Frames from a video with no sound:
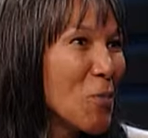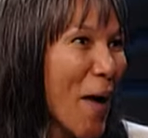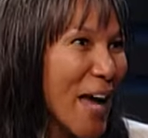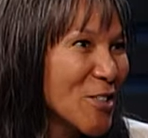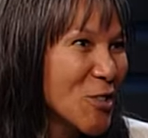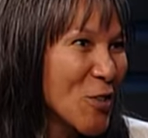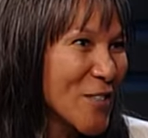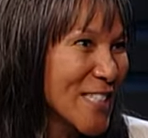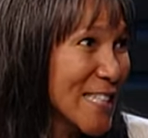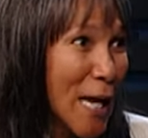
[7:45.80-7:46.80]
pastor.
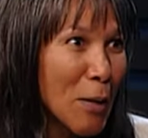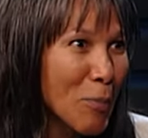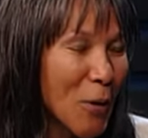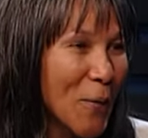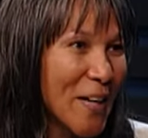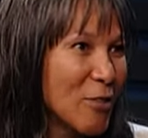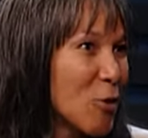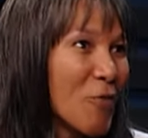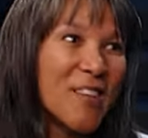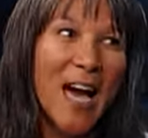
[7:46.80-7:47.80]
It's C.A. Murray,
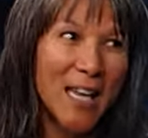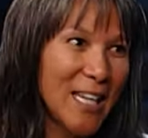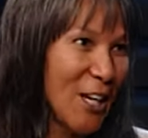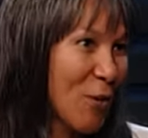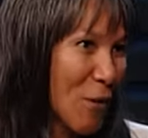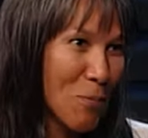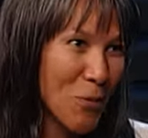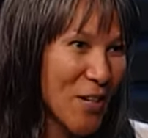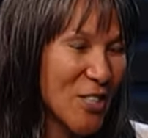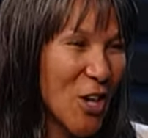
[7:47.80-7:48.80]
and you've got to hear him
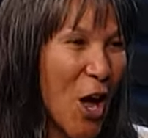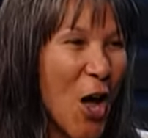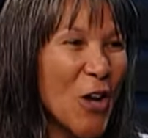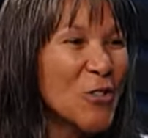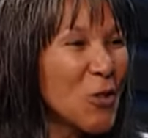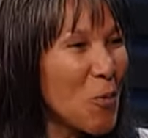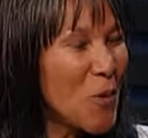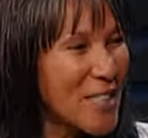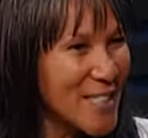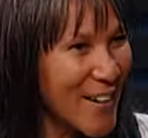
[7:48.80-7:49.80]
preach. So
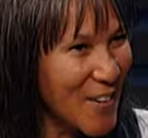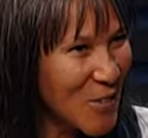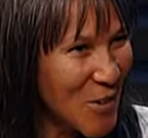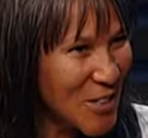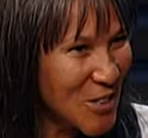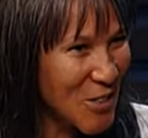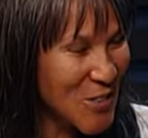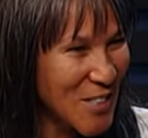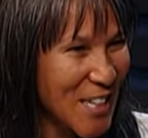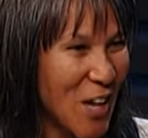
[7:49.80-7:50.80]
we started going to
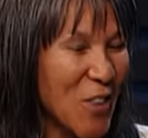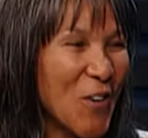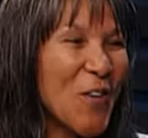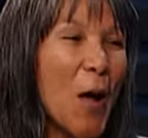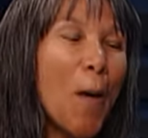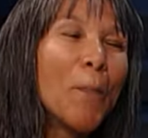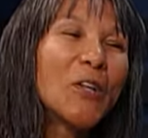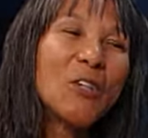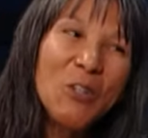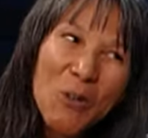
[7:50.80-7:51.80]
church together,
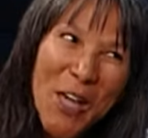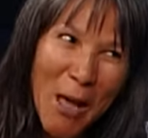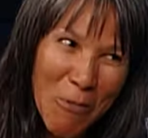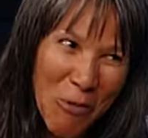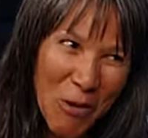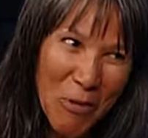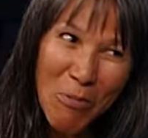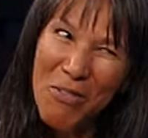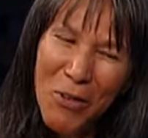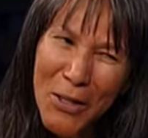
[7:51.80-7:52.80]
but you kept going with
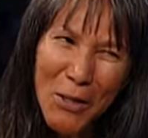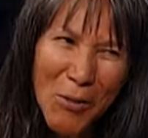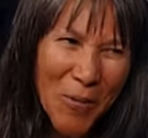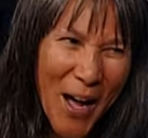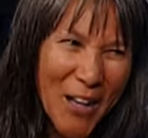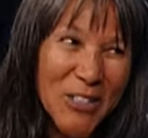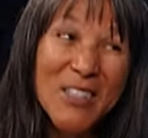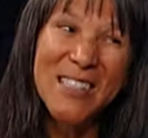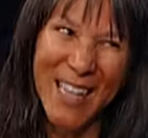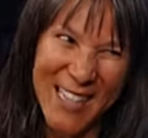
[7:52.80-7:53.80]
me for a little while to
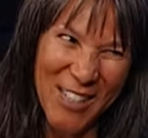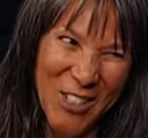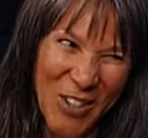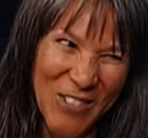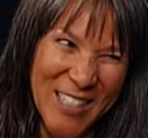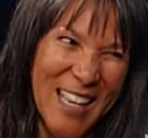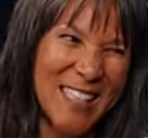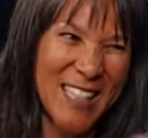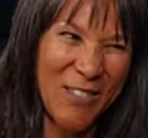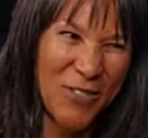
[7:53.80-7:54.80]
the Sunday church because I
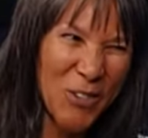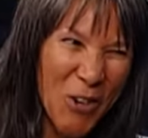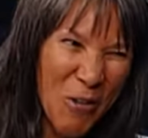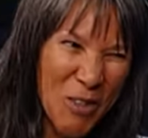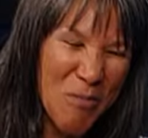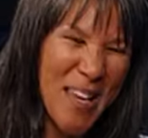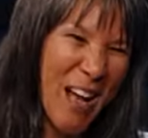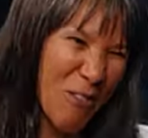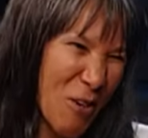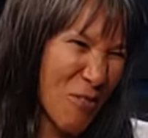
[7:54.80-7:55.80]
said, if you go with me,
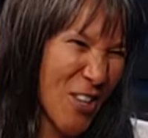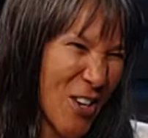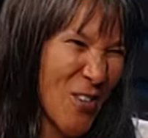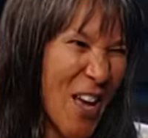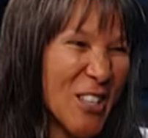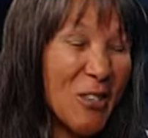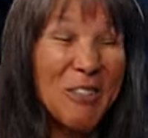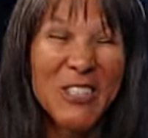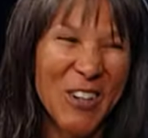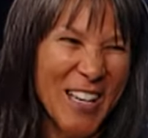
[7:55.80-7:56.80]
I'll go with you. so
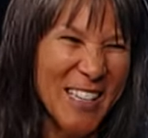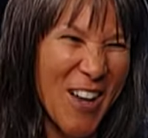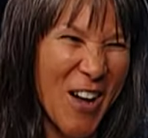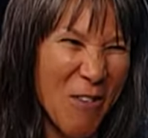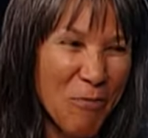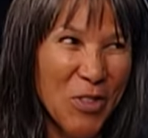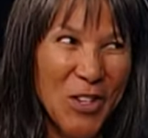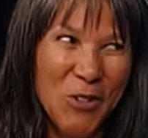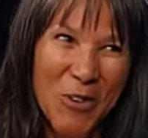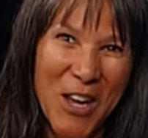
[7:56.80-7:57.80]
we traded off, but
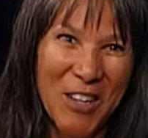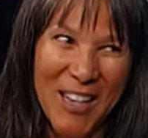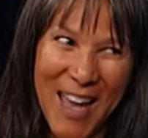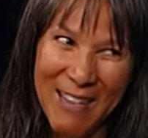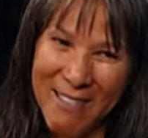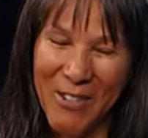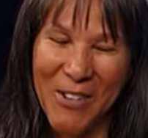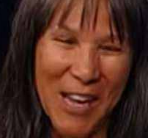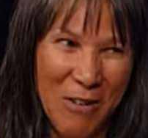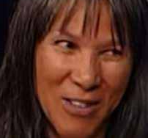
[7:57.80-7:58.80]
then you kept like,
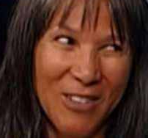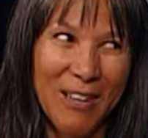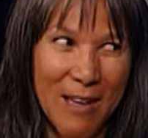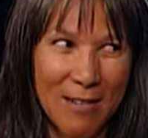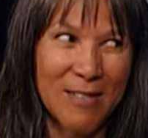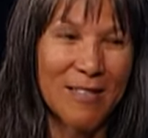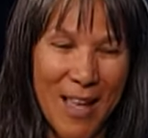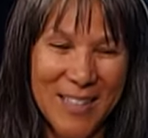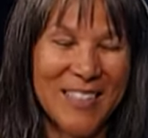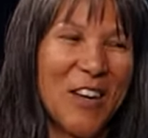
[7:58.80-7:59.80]
okay, Yolanda,
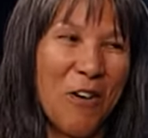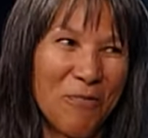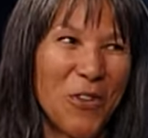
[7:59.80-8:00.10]
that's enough.